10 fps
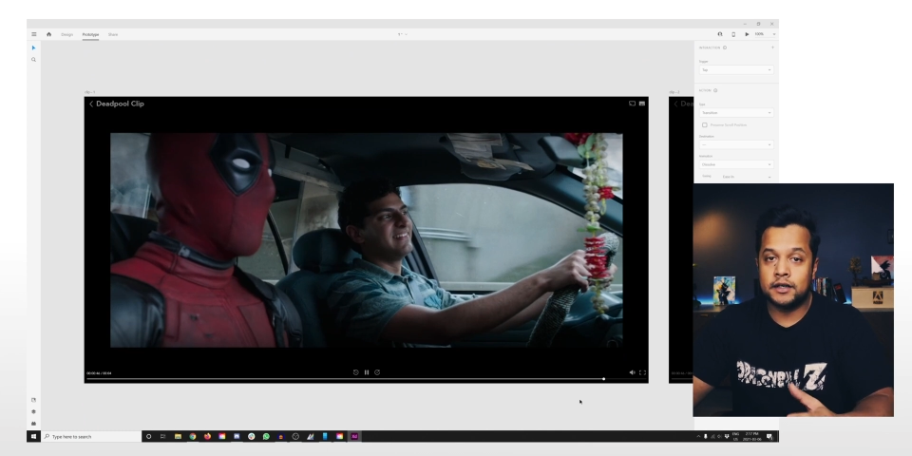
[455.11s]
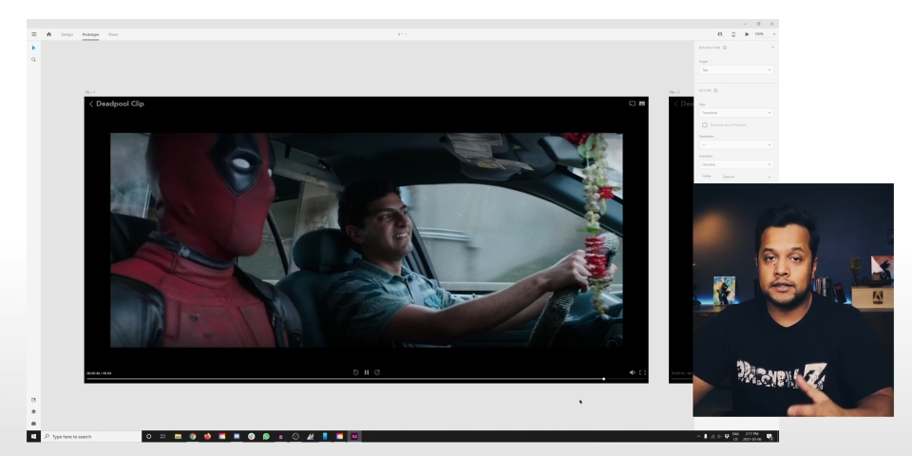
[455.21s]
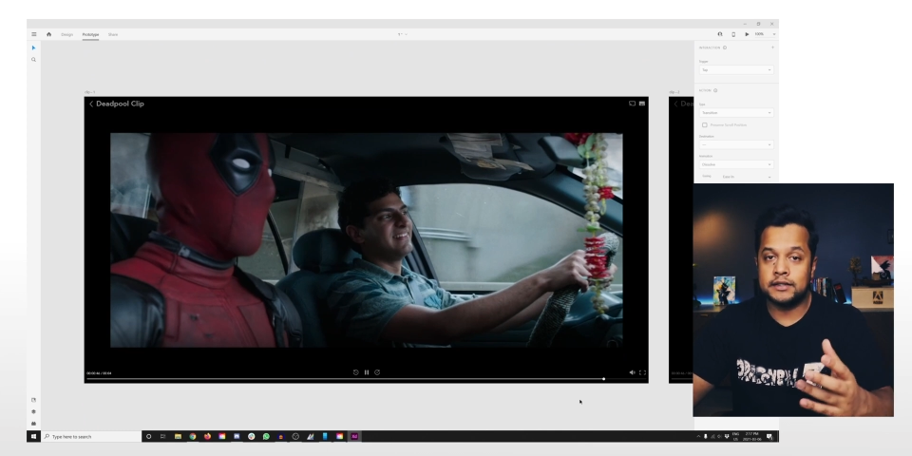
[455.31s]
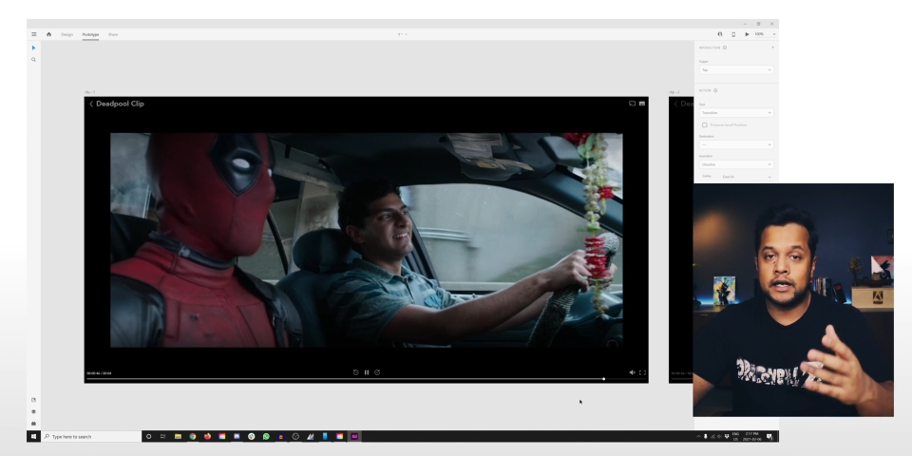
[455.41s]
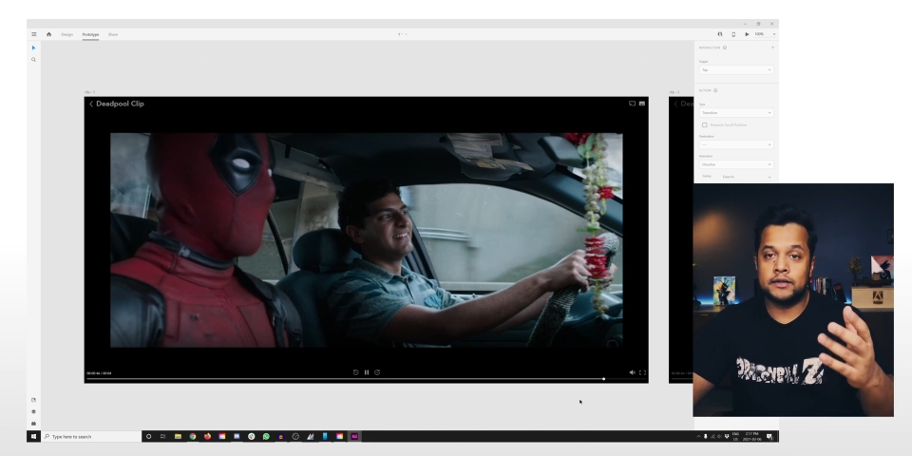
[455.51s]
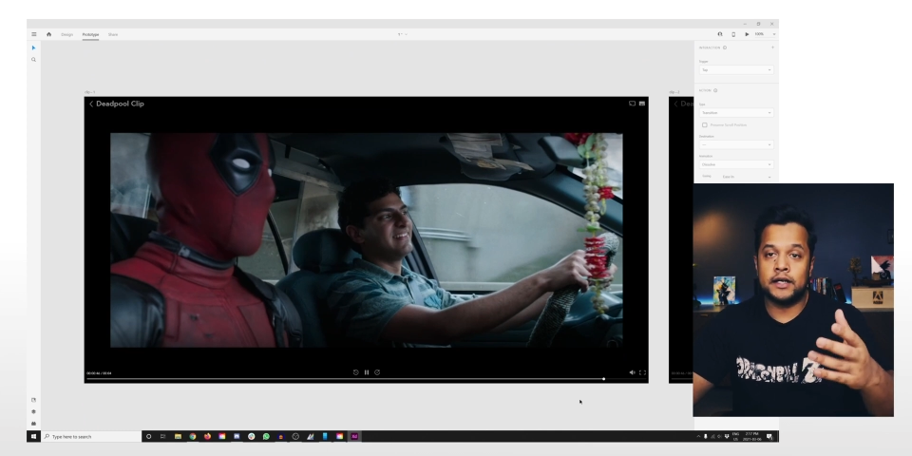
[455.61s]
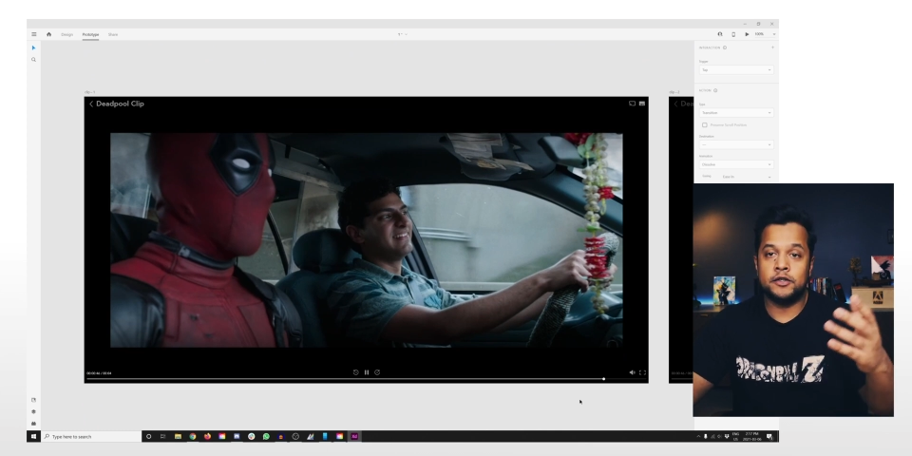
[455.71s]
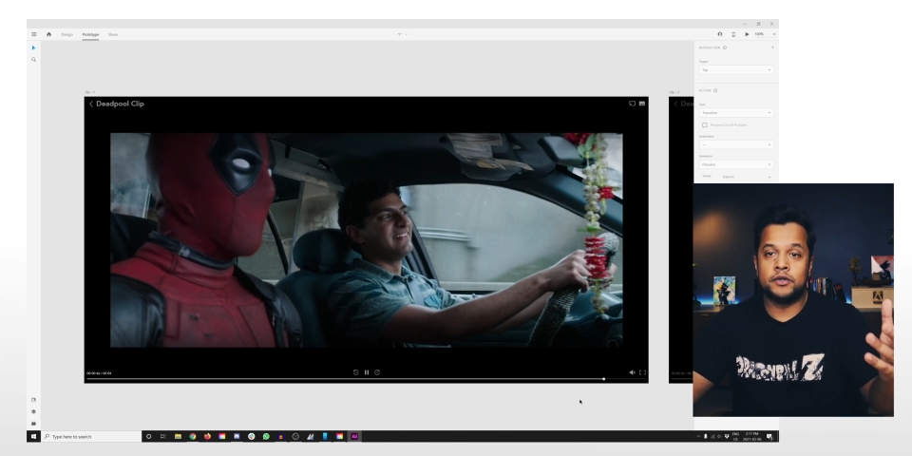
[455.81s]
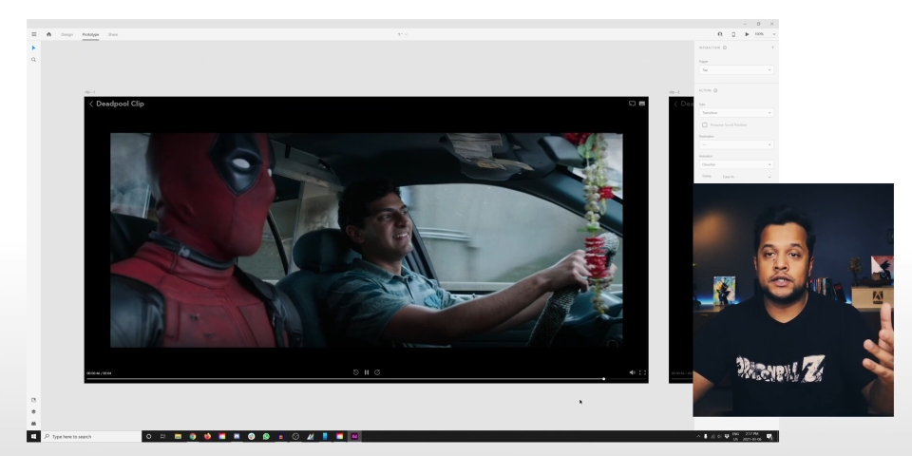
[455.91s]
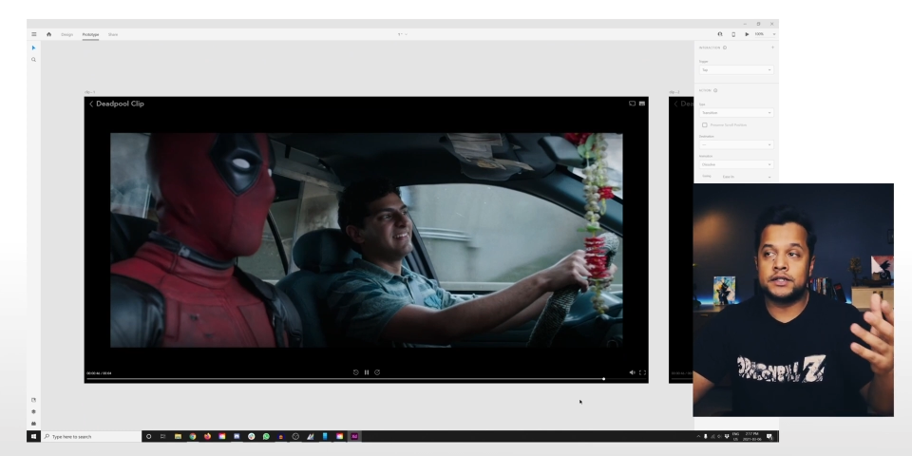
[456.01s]
because now
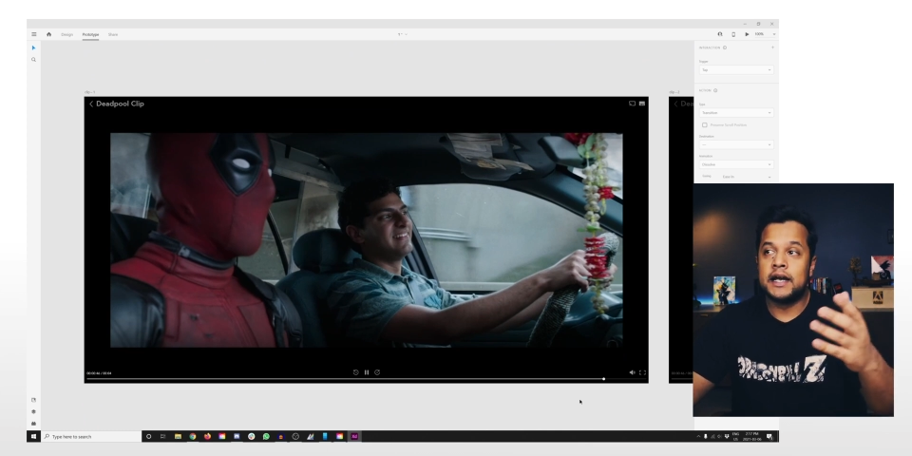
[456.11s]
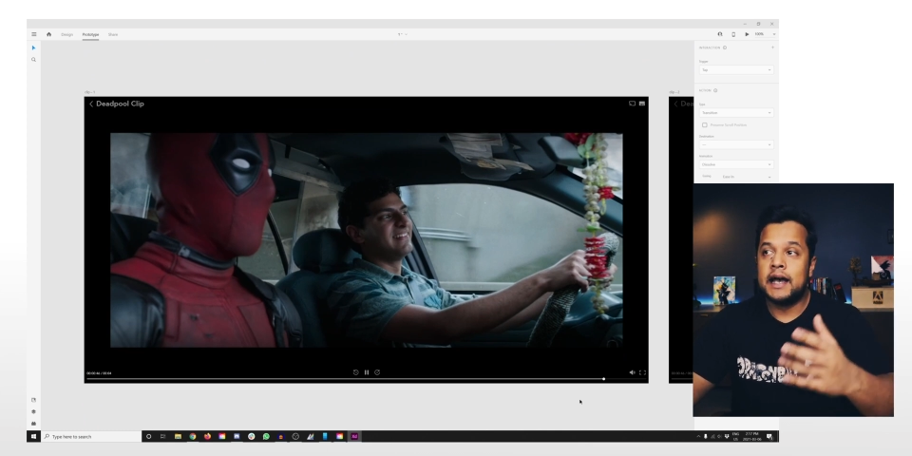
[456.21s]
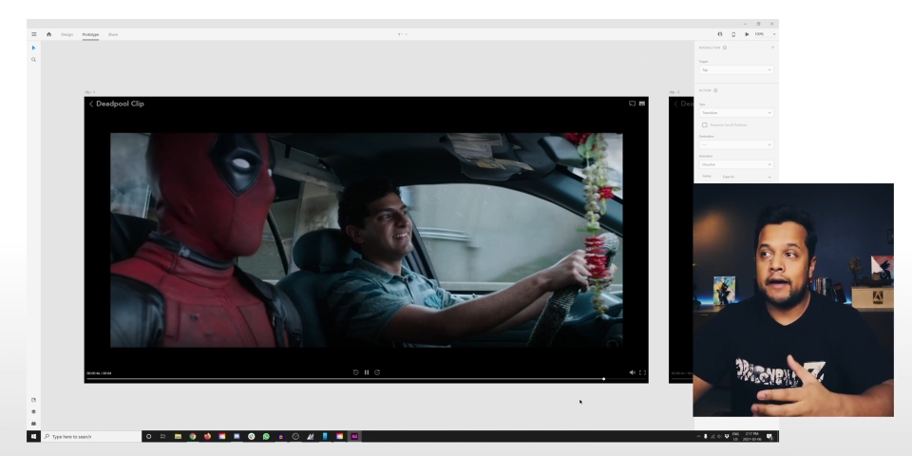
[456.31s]
the users